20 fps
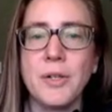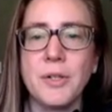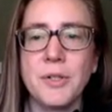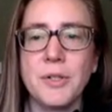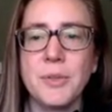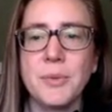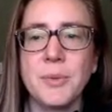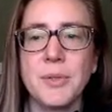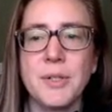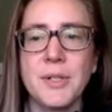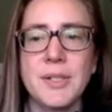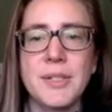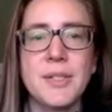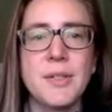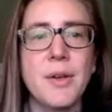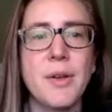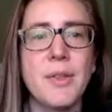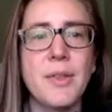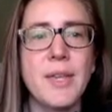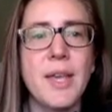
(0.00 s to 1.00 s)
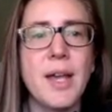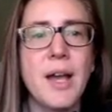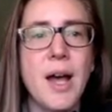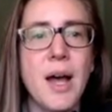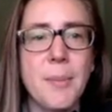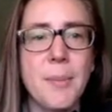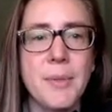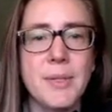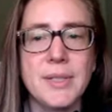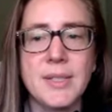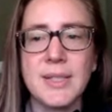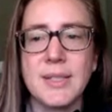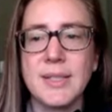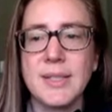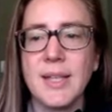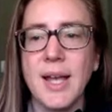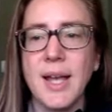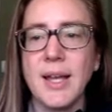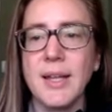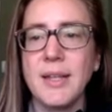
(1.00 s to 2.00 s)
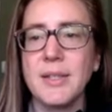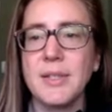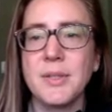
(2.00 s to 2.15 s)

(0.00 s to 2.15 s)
source on the opposite side.